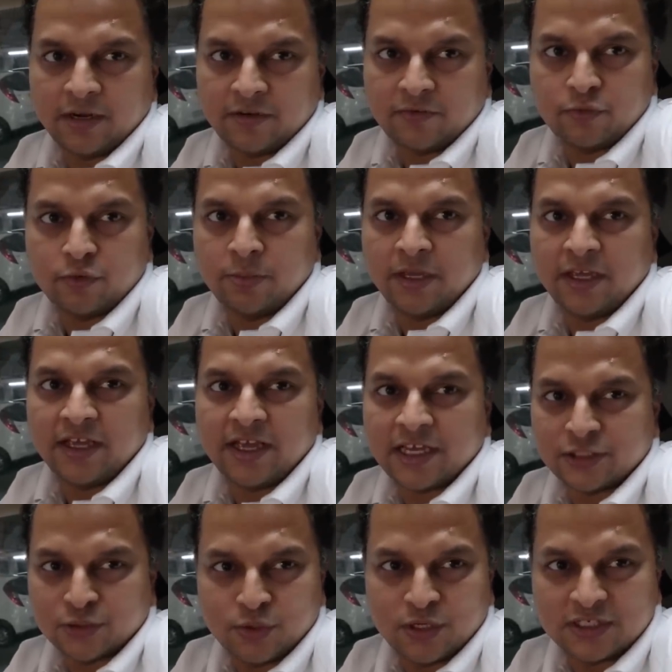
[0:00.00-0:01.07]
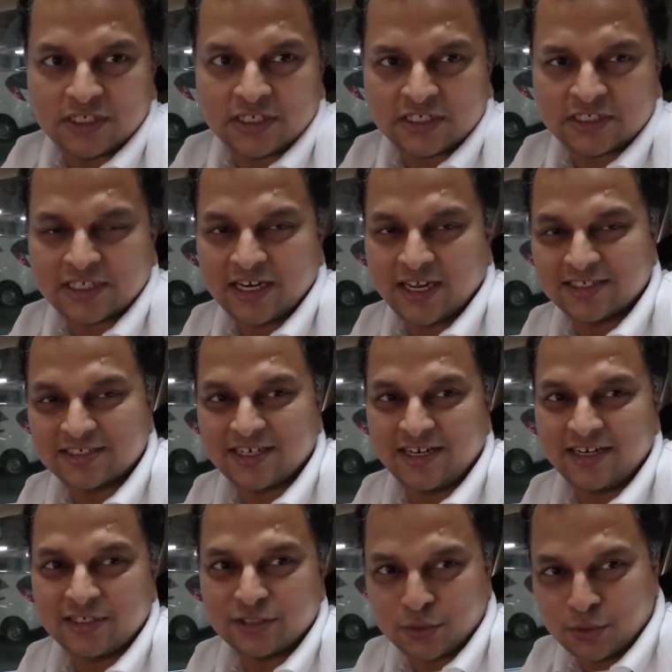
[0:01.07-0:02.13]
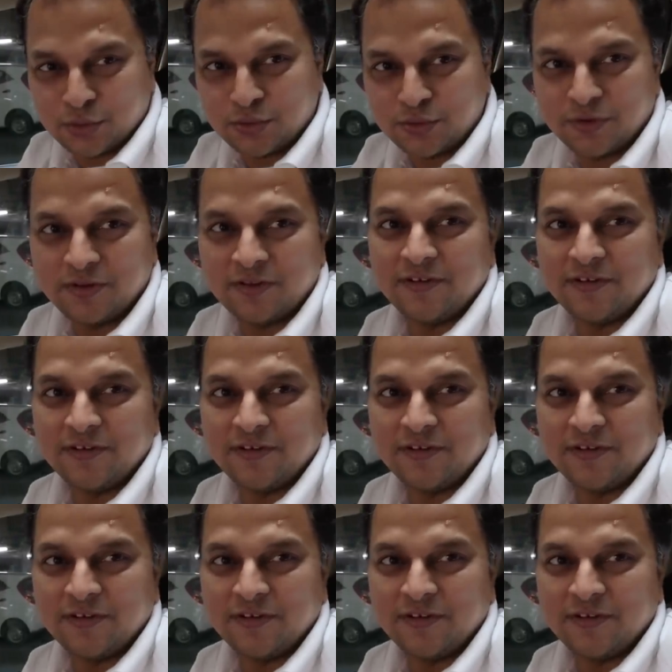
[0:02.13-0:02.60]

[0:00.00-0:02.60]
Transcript: It would be as good as a S-Class, right? So